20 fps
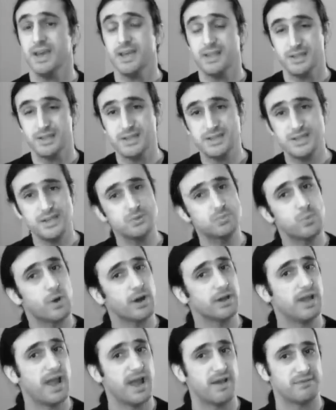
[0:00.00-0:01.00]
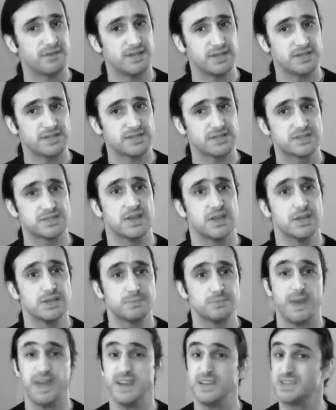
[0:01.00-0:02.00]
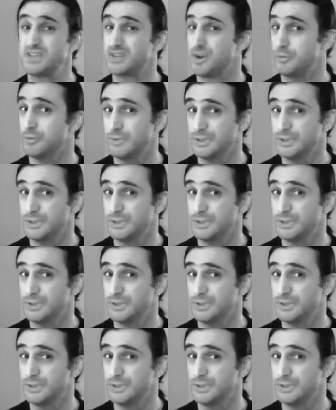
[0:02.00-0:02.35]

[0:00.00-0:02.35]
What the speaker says: This is why leftists spend so